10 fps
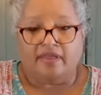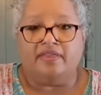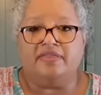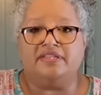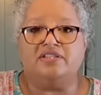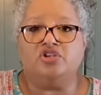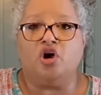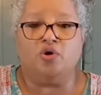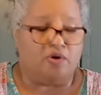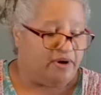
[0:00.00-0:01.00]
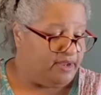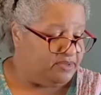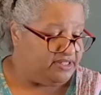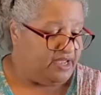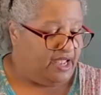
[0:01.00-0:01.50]
this is cocoa
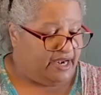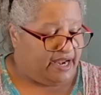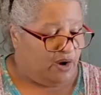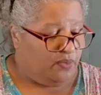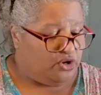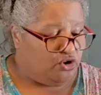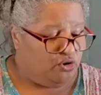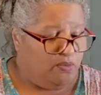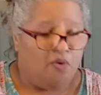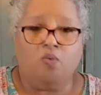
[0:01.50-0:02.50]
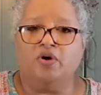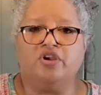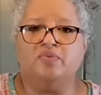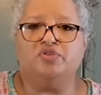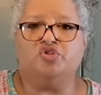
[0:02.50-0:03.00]
nibs. Now, when you're
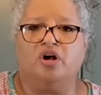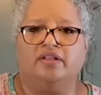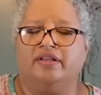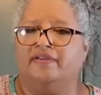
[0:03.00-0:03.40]
working with chocolate,